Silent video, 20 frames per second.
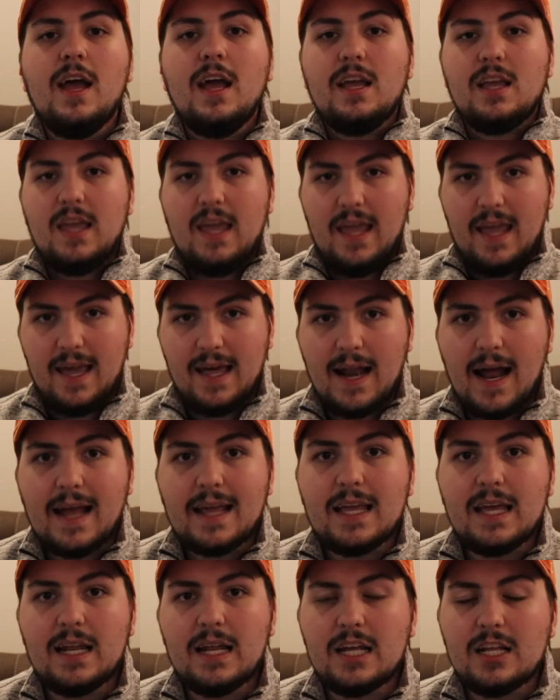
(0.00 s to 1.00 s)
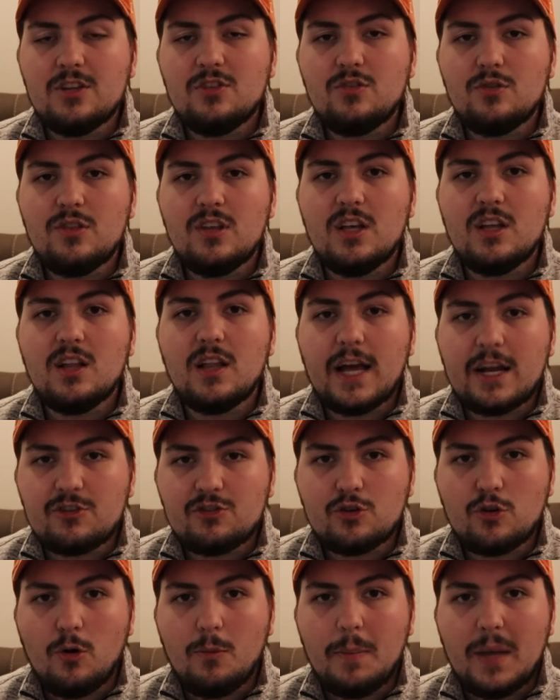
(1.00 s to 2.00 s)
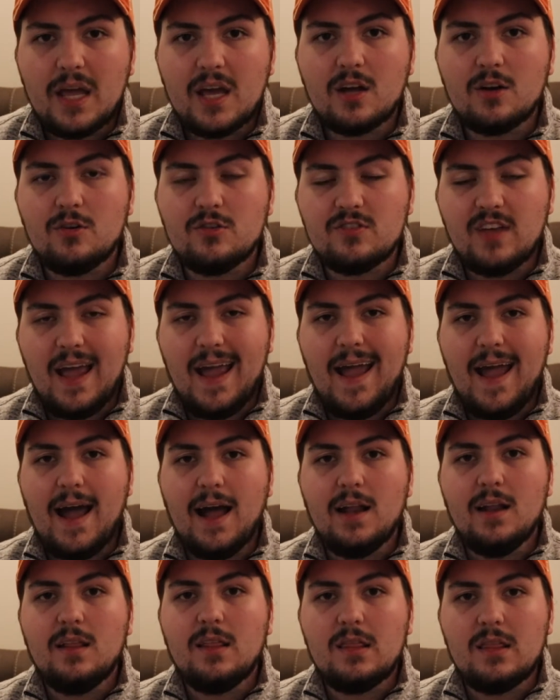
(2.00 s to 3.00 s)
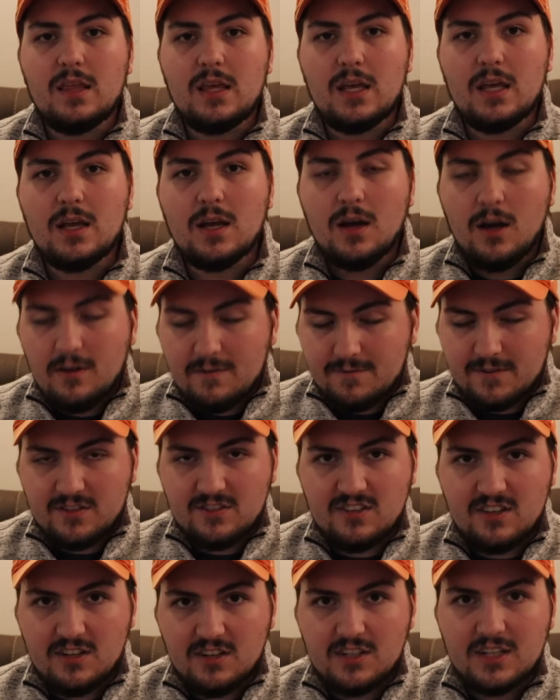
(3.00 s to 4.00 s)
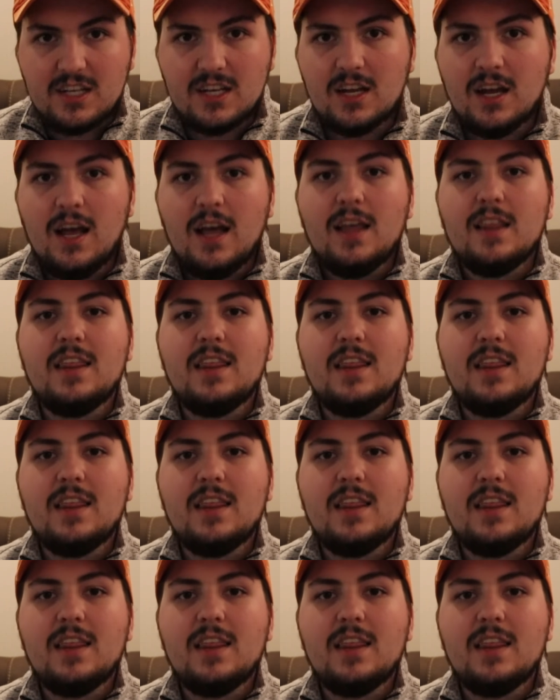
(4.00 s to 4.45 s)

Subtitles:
can I get into the electrical panels at the facility?